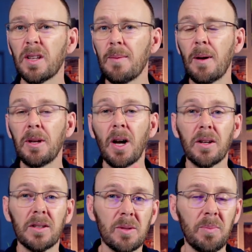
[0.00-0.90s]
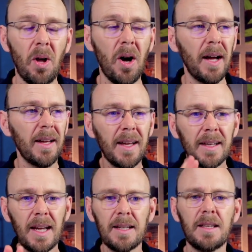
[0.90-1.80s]
They maybe go to the supplier,
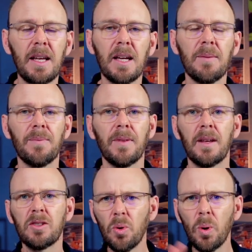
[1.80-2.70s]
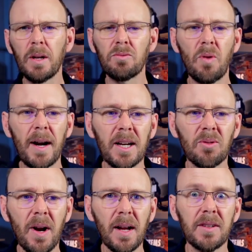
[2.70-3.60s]
get gear, do all that running
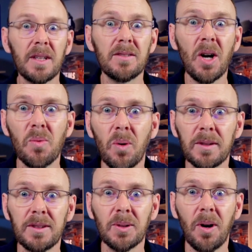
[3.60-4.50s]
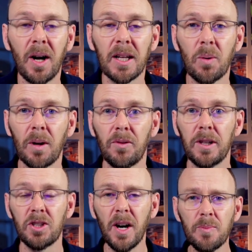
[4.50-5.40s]
around that you don't want your highly
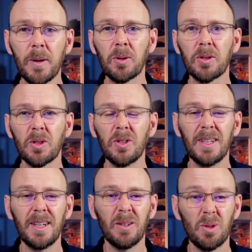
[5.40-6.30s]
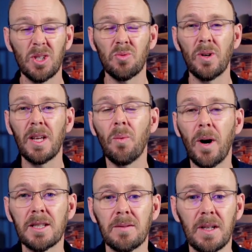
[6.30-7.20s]
qualified tradespeople to do, which is really a
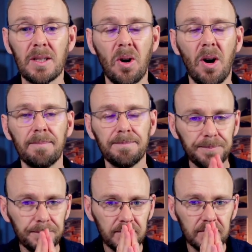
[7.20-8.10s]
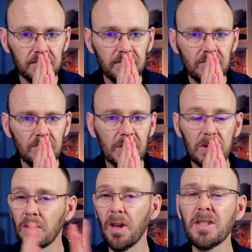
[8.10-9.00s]
waste of their time.
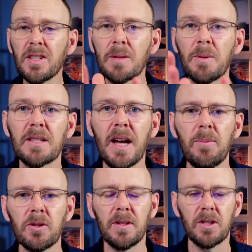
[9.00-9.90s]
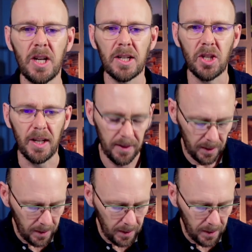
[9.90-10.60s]
So those are some examples in the check sheet.